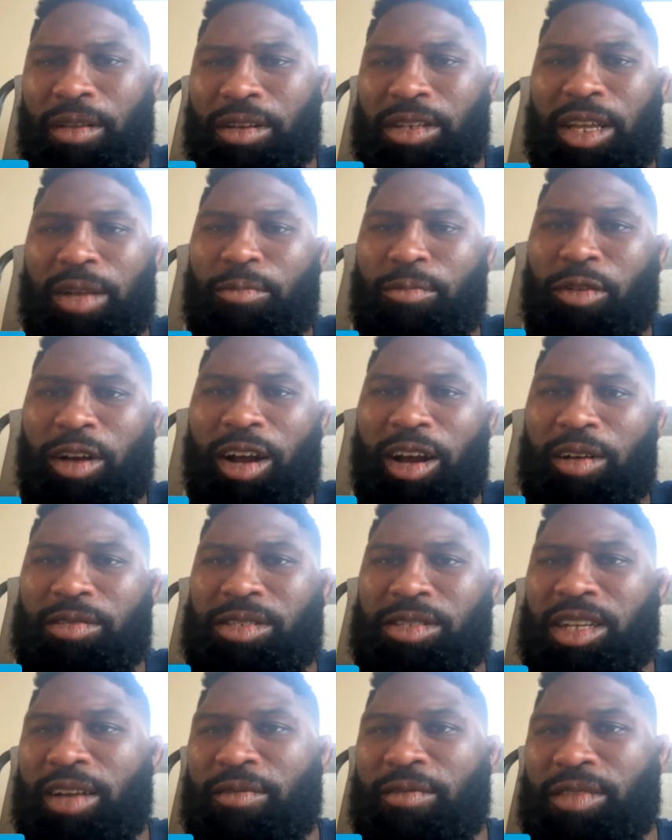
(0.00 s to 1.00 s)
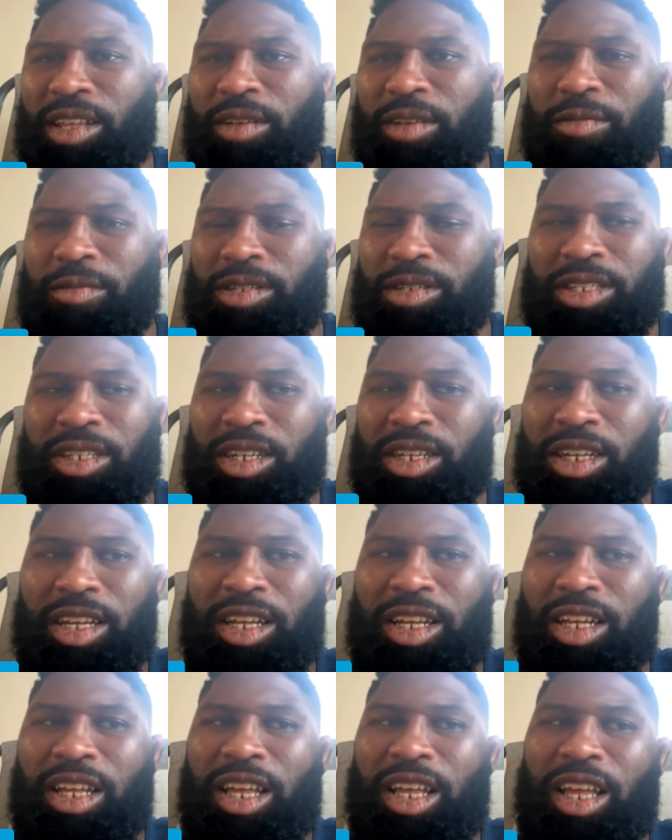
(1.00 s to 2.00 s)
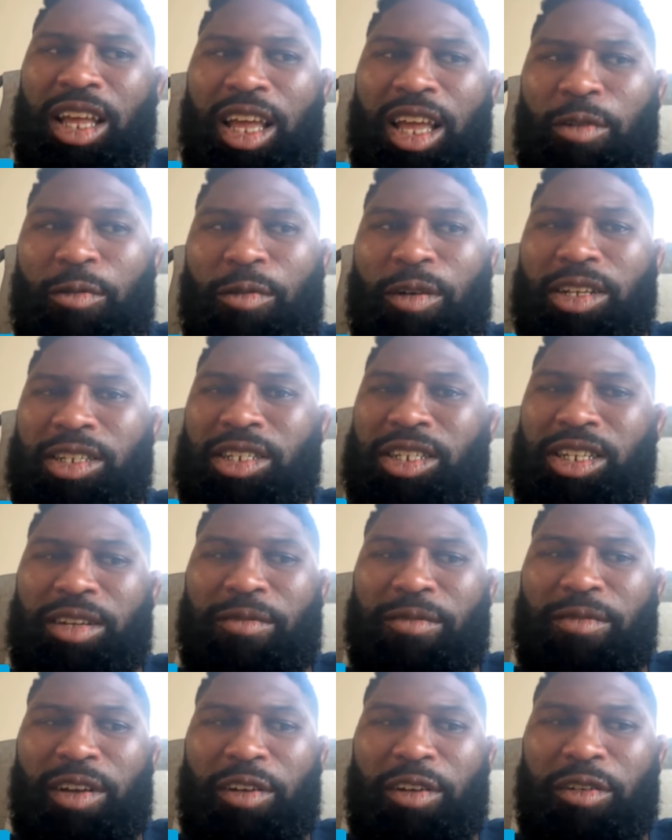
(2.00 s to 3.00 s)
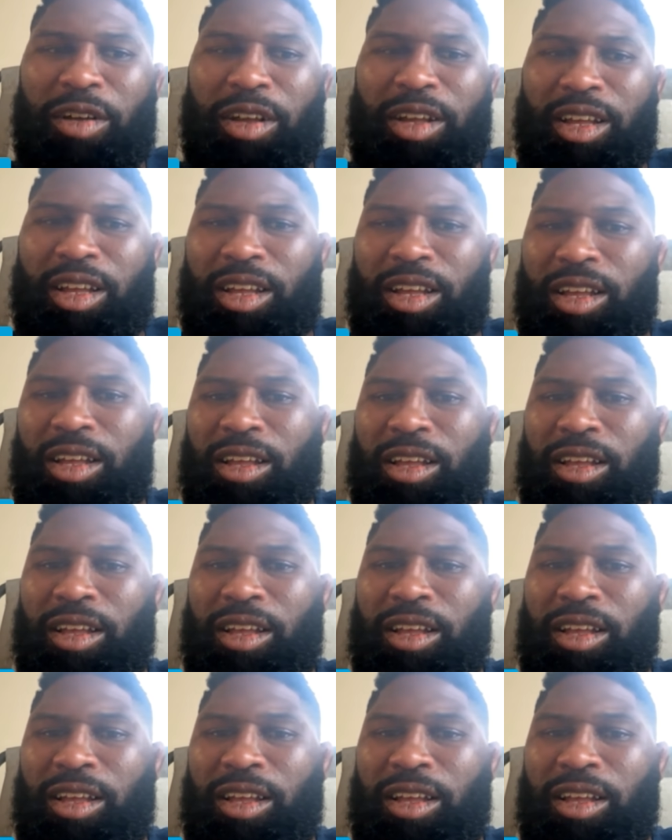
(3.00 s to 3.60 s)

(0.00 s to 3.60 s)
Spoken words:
deep routes. It wasn't a very